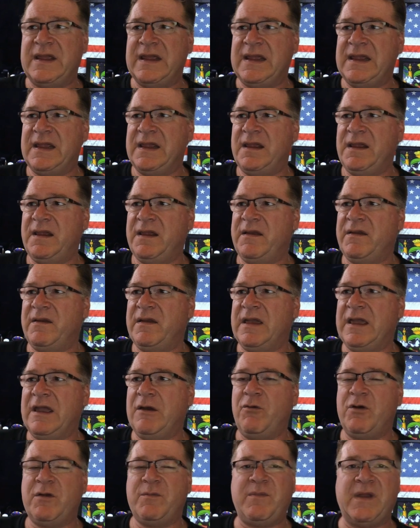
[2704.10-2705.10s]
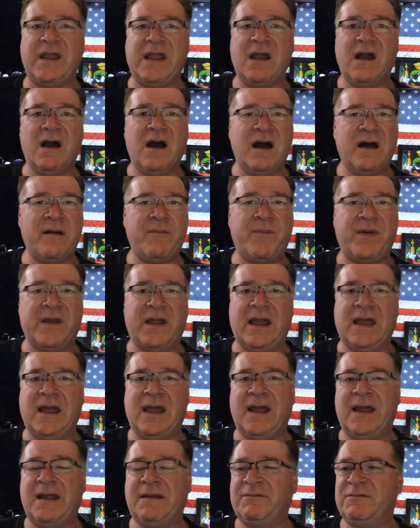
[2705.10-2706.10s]
be it would be up
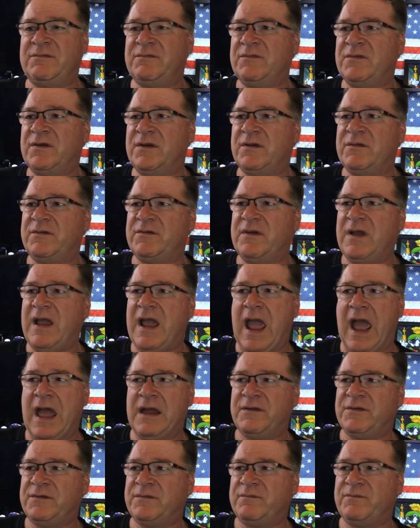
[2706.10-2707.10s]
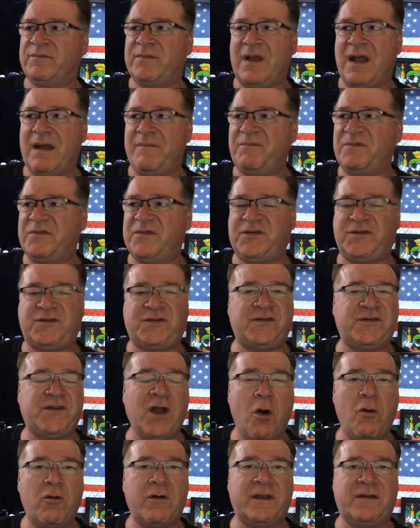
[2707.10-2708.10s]
and and
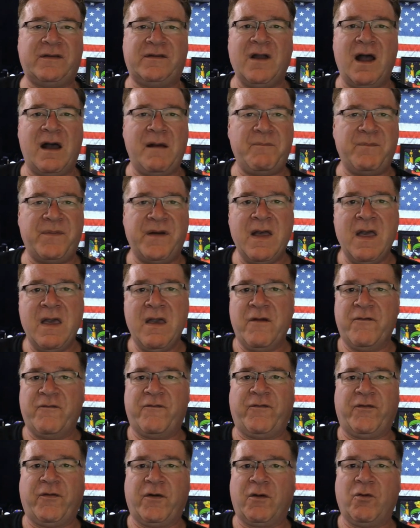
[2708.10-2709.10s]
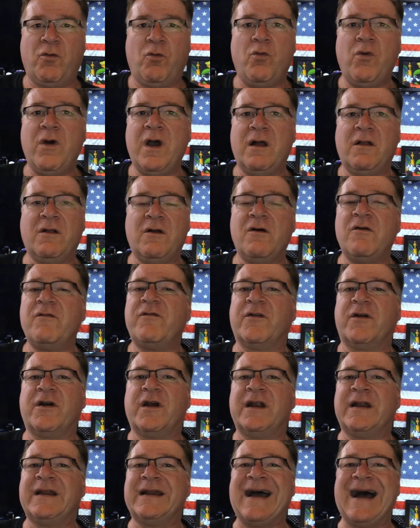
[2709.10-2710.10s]
stoked up for well
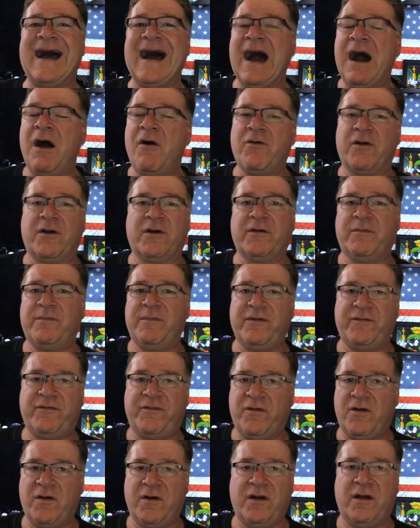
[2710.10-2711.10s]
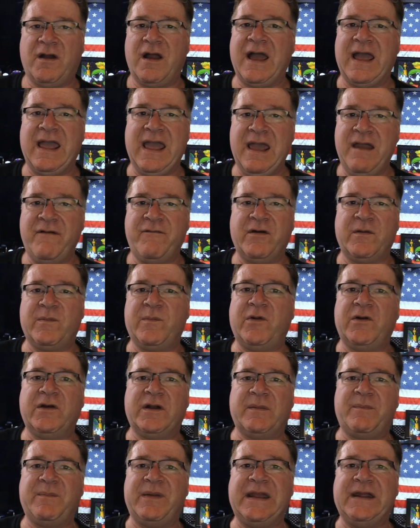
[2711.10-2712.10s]
over an hour before I ever
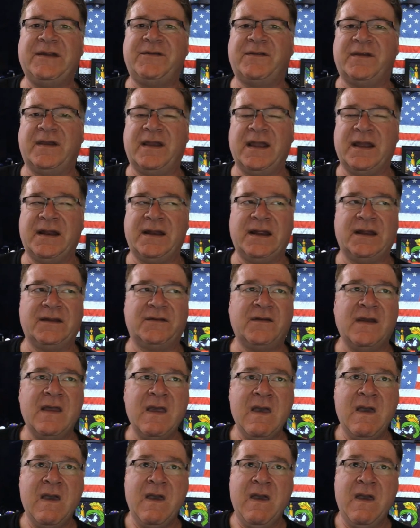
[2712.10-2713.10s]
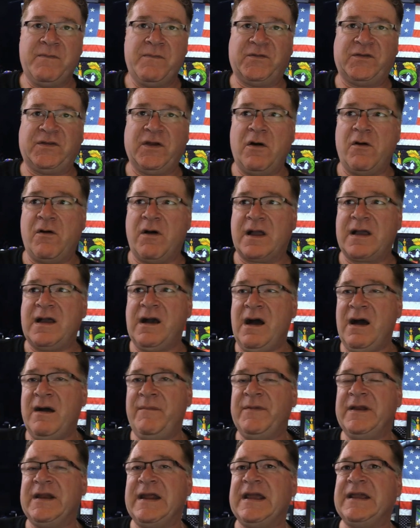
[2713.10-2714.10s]
put a pizza in it. So a
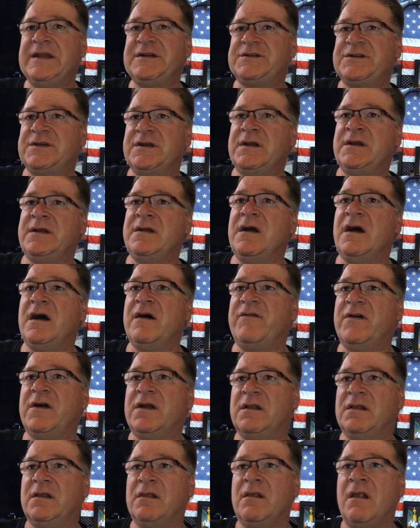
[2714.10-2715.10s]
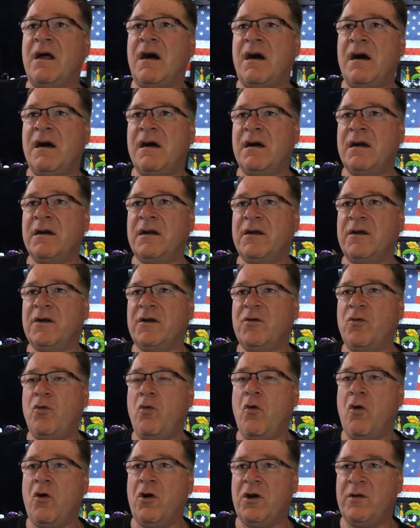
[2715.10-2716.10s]
combination of a
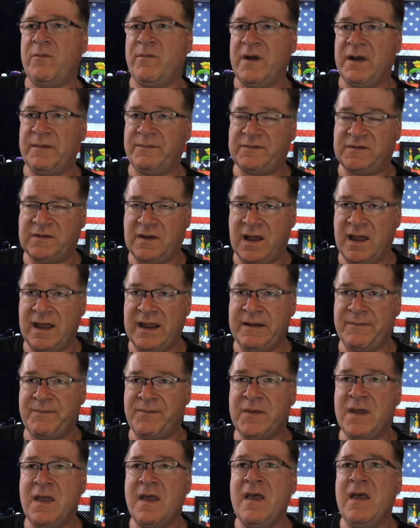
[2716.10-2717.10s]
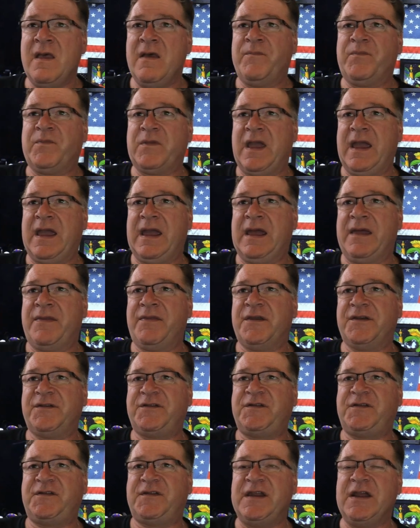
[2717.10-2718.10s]
longer warm up time and
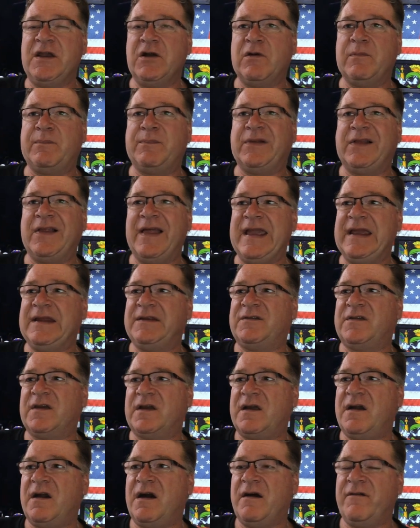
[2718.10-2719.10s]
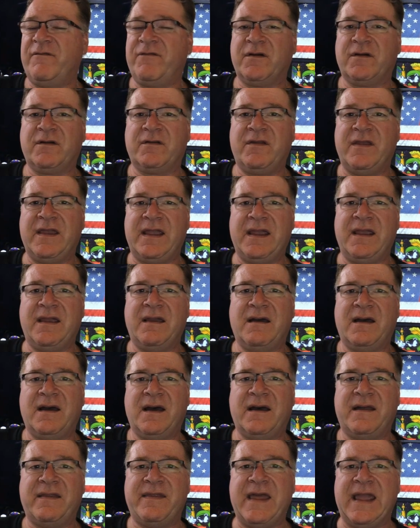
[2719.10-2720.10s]
the steel plate to cover the
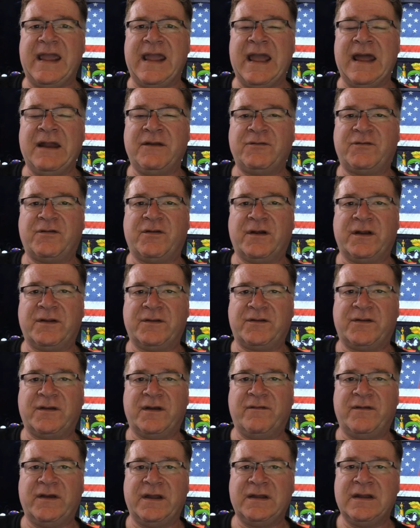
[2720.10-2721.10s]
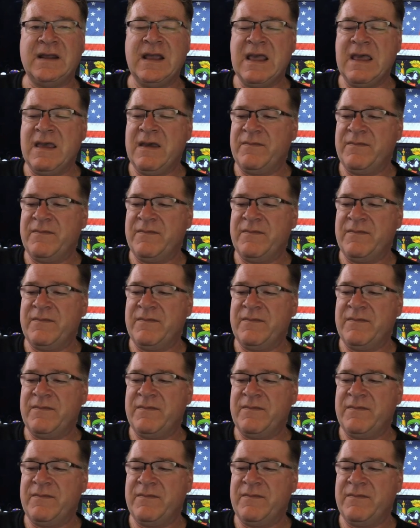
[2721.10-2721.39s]
uh, the entrance of it.